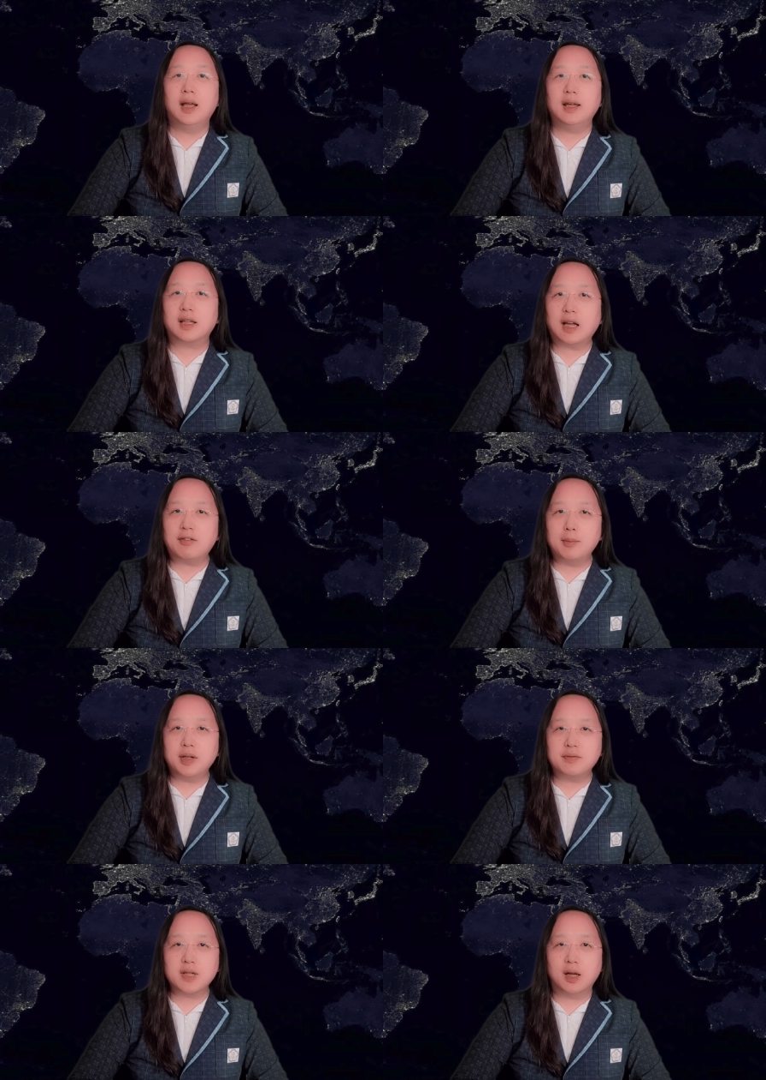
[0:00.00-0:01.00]
And the
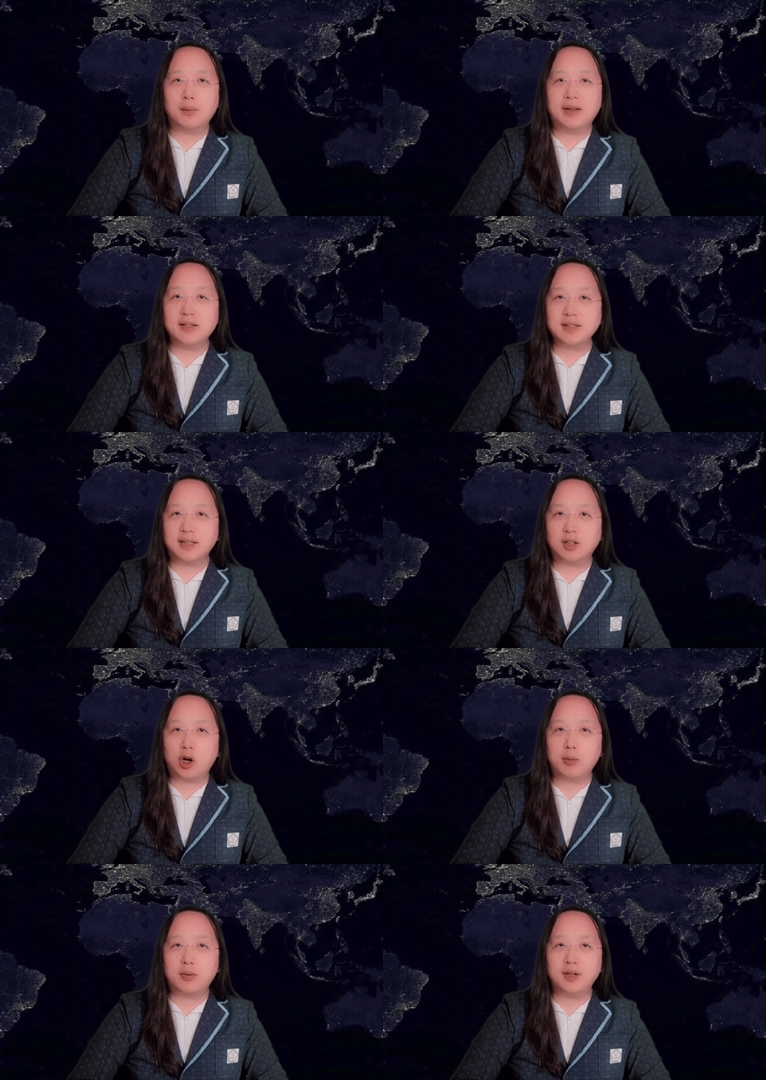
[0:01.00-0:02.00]
government of Taiwan has
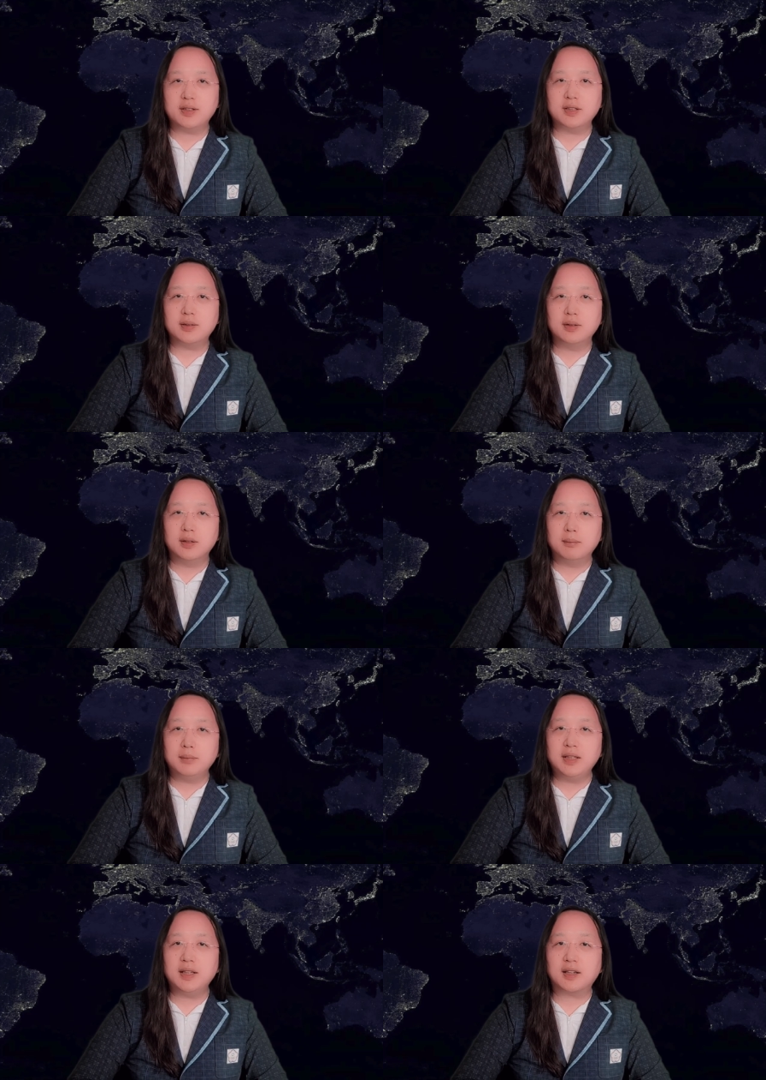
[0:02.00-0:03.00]
incorporated
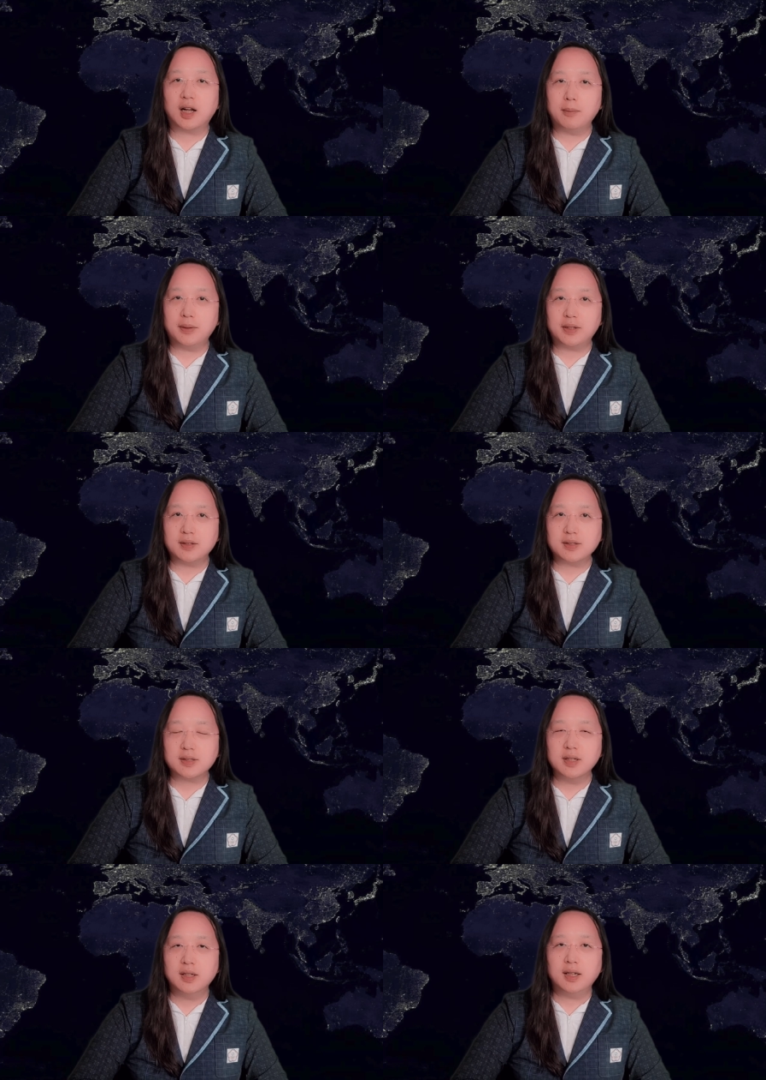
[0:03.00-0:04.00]
media
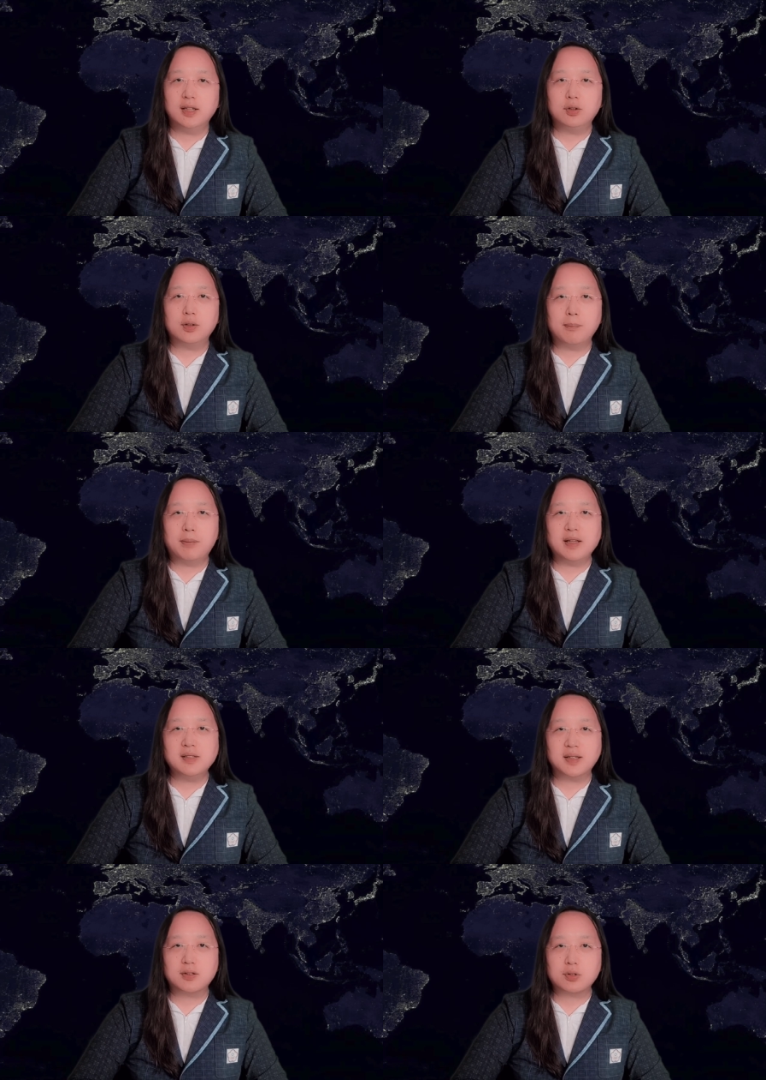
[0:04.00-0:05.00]
competence into the
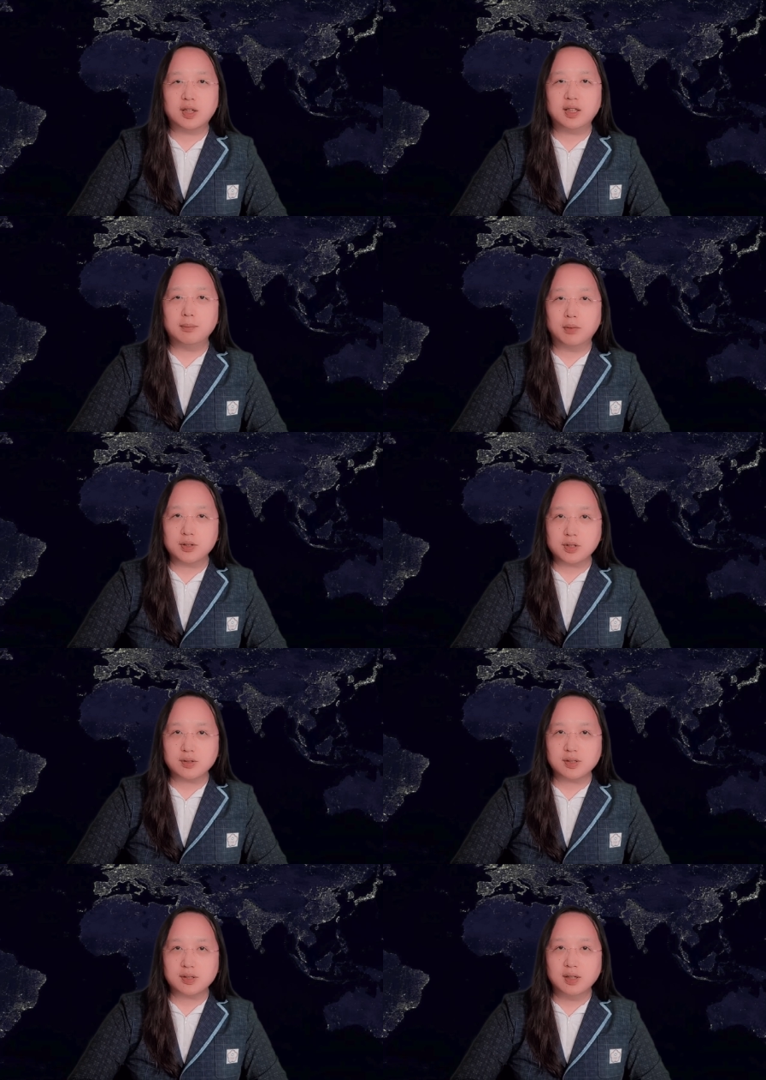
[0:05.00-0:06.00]
basic training
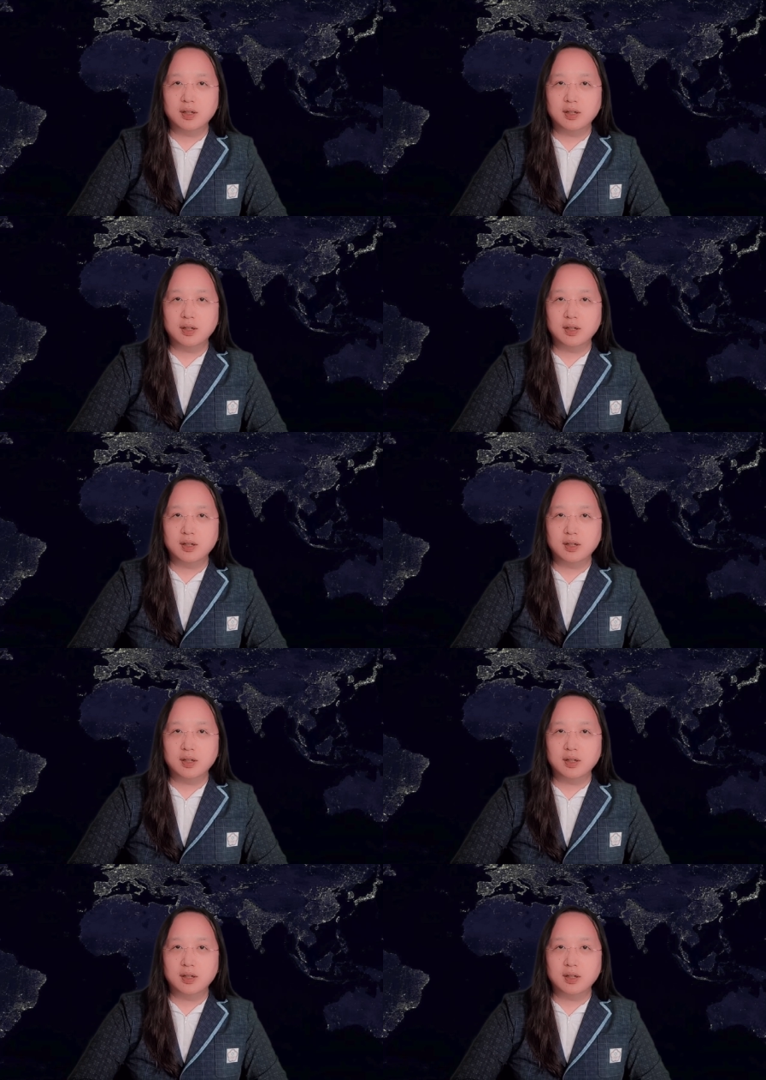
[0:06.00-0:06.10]
modules,